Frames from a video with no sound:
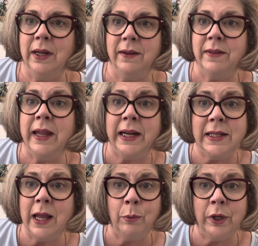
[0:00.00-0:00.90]
things
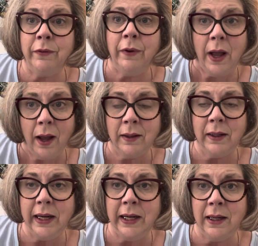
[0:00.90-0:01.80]
that would have
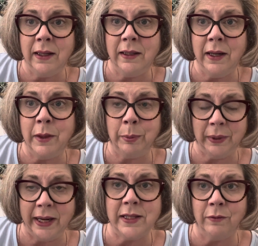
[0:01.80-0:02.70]
hung in the
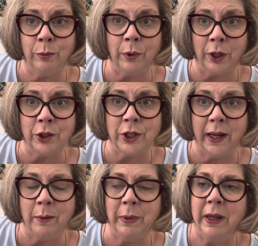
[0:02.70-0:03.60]
place of
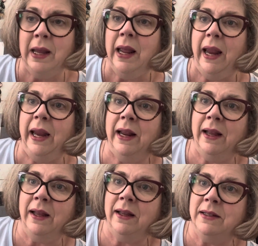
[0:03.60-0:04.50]
worship.
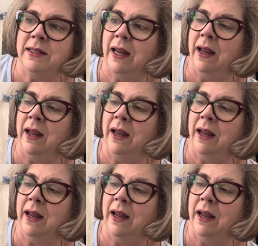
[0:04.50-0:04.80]
And